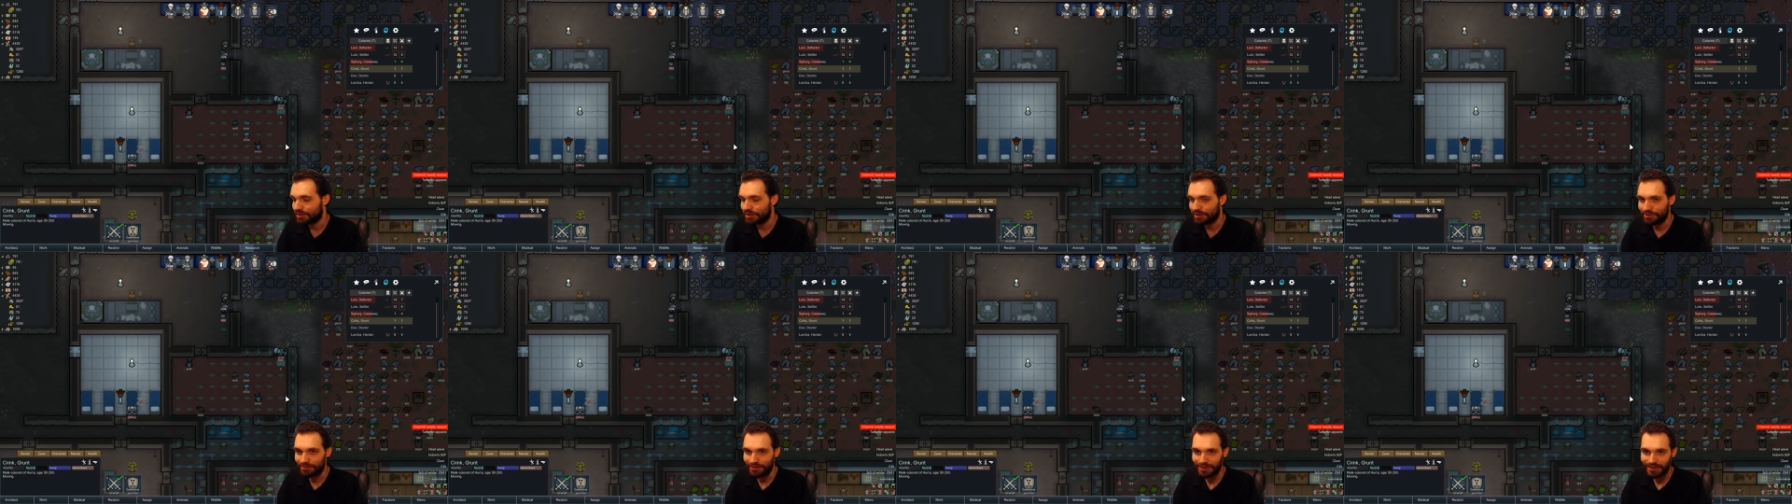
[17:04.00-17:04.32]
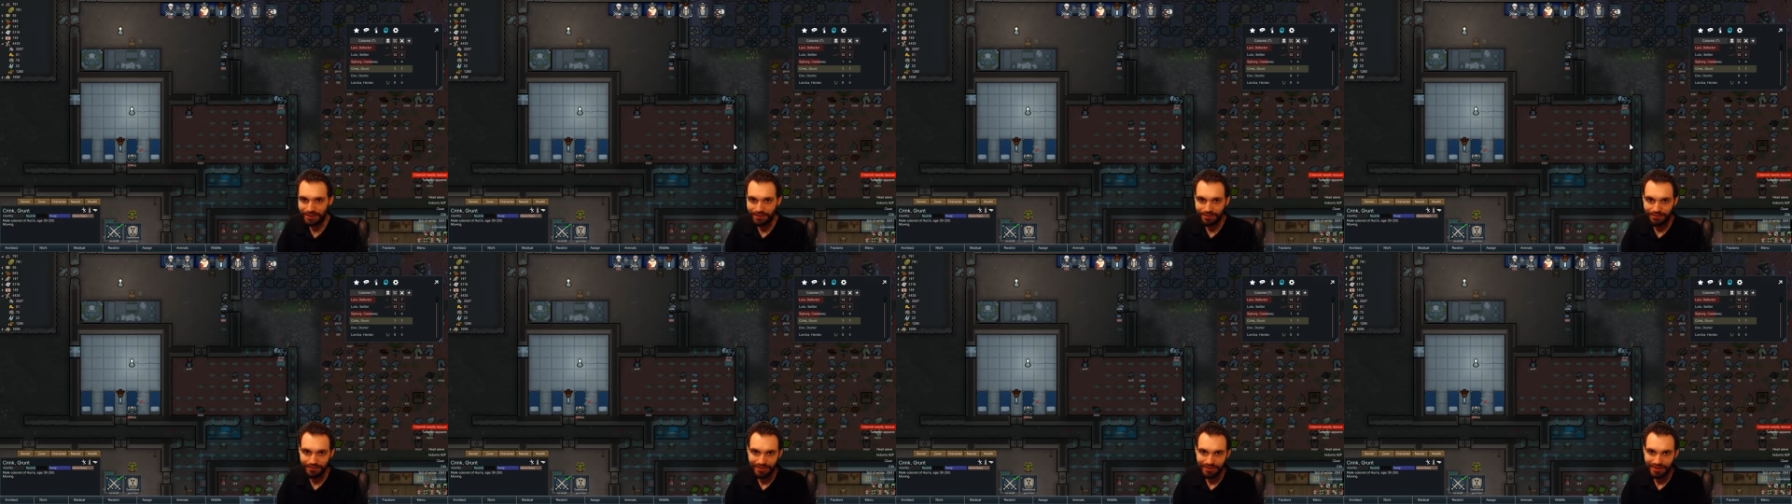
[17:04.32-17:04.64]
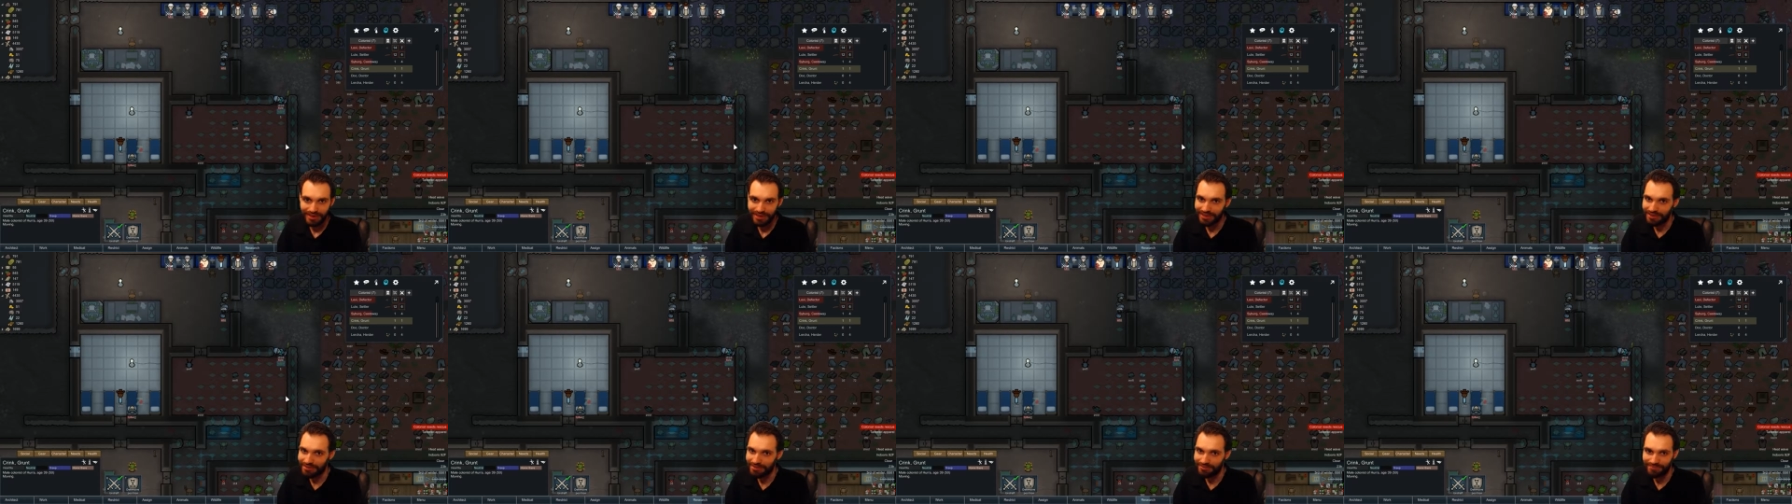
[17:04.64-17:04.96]
right over
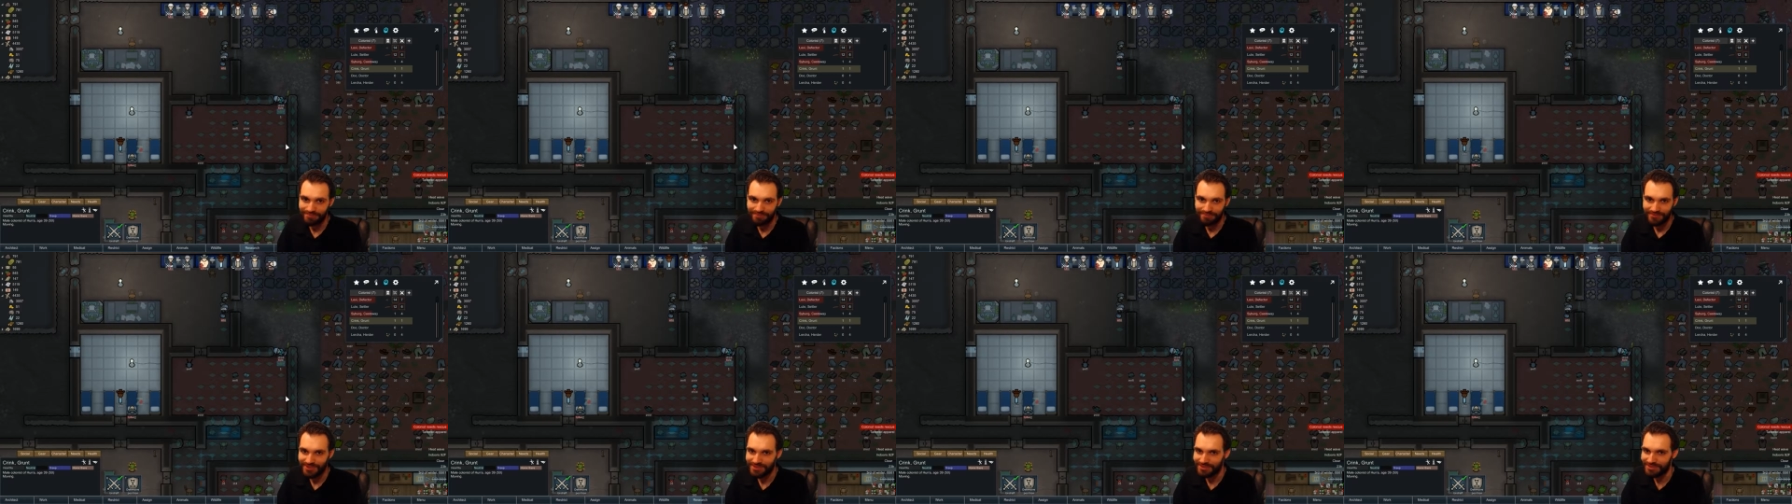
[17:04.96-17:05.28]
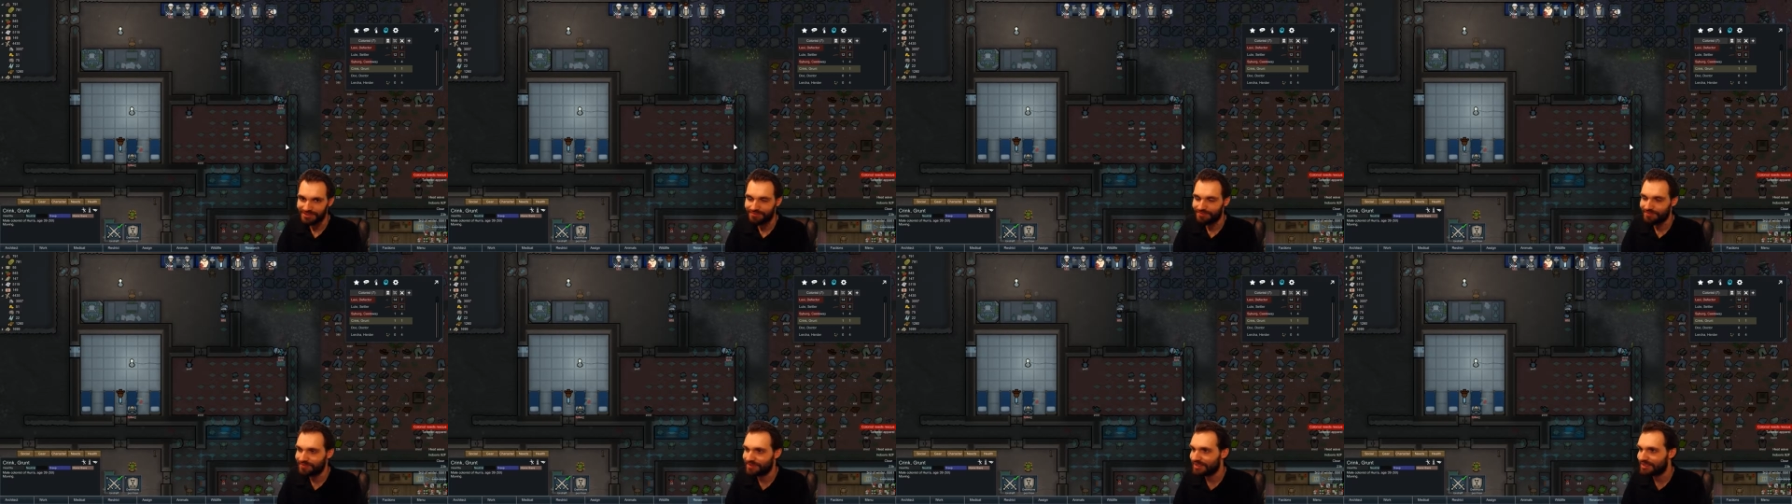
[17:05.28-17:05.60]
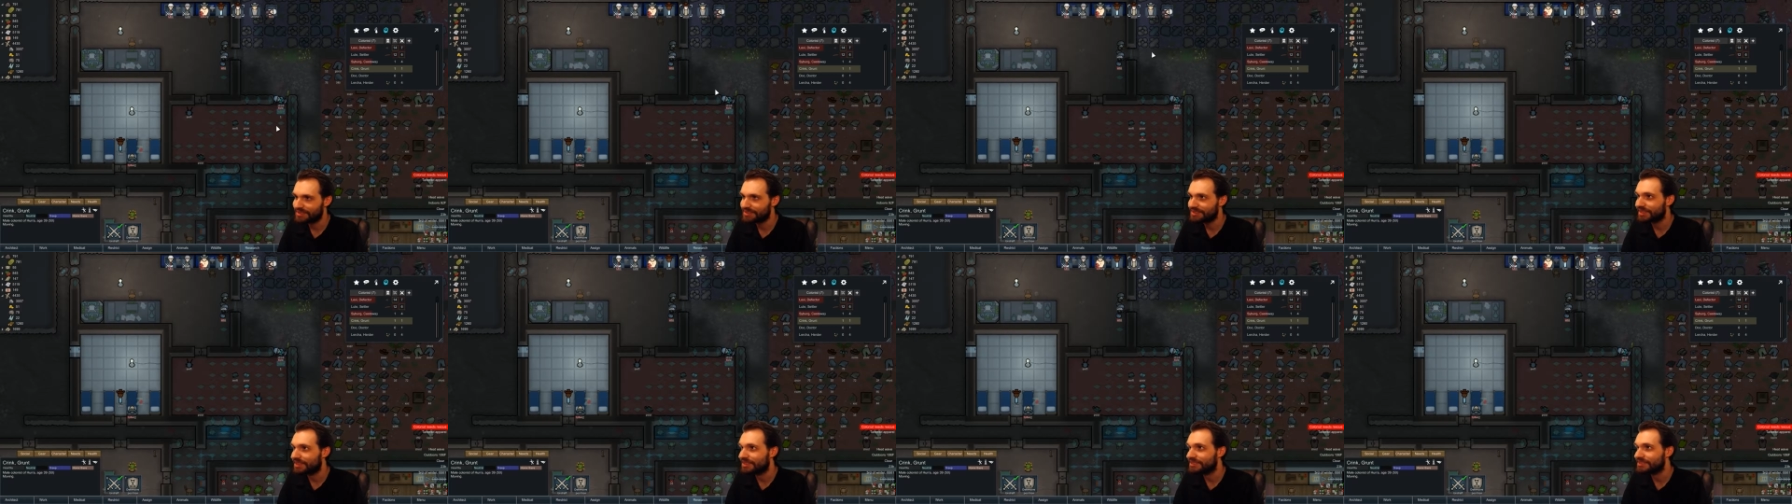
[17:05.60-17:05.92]
there.
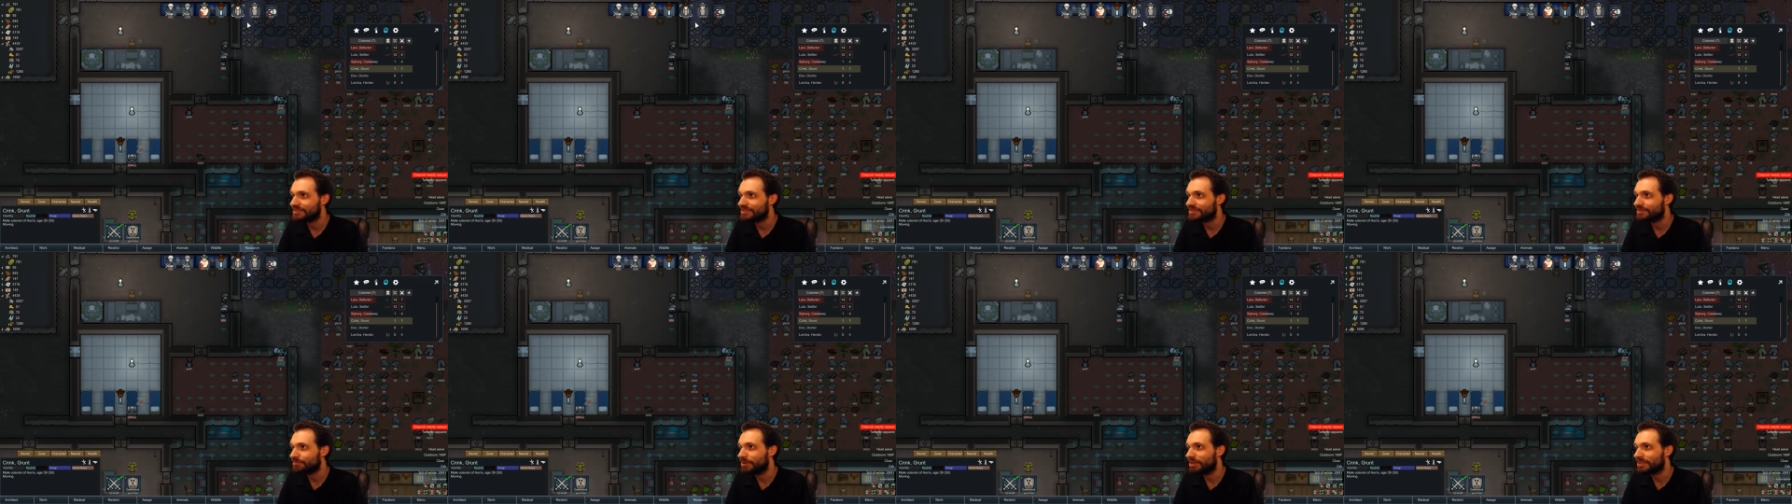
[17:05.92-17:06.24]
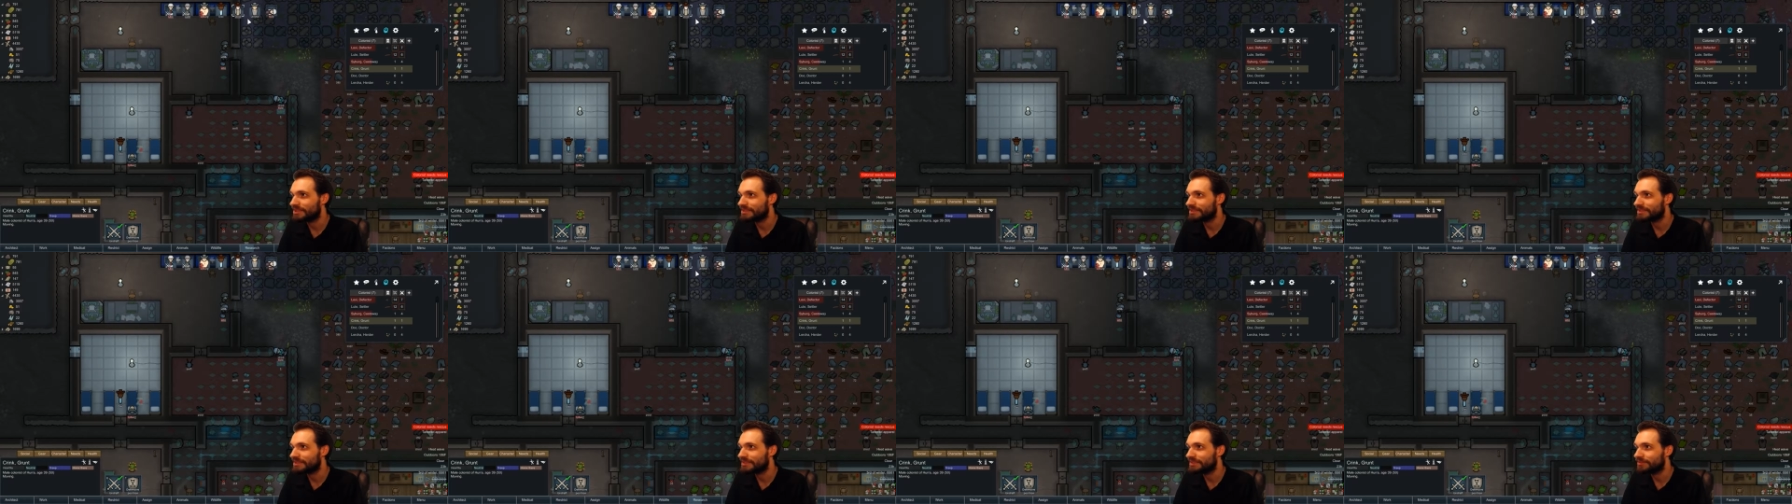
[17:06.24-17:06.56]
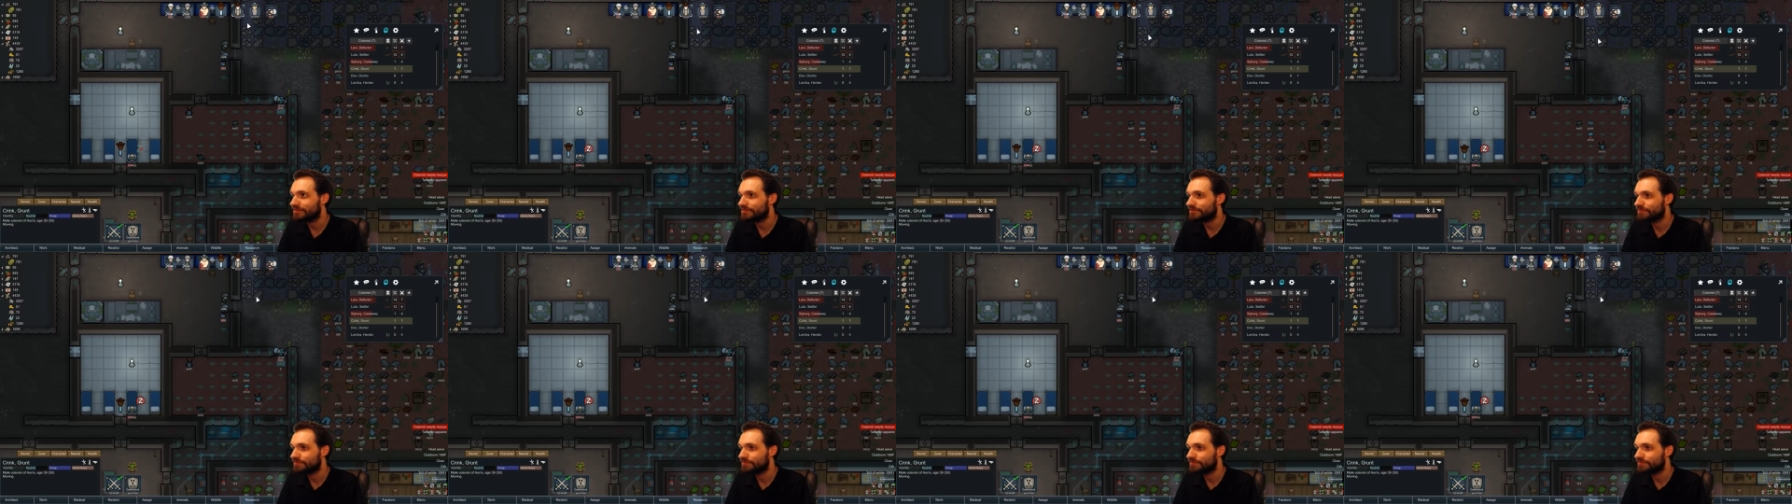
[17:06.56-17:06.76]
This got so messy.